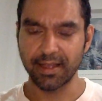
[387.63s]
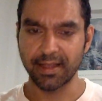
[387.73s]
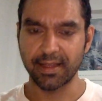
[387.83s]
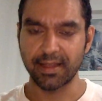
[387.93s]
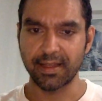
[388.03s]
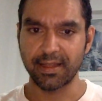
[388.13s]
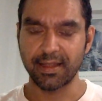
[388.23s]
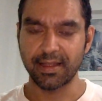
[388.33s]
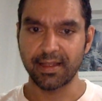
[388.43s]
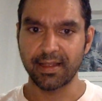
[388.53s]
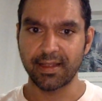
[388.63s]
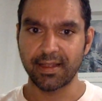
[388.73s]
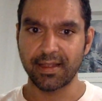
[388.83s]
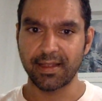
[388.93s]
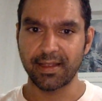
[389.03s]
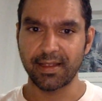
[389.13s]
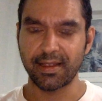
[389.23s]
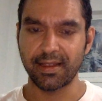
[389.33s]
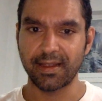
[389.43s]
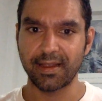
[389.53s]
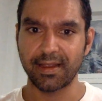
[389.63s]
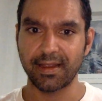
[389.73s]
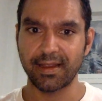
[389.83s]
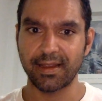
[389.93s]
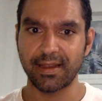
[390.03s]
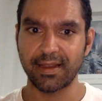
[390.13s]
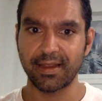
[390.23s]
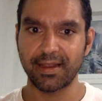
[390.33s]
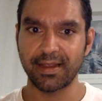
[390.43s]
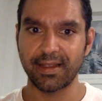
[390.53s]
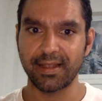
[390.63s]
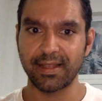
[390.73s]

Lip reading: Nothing is said.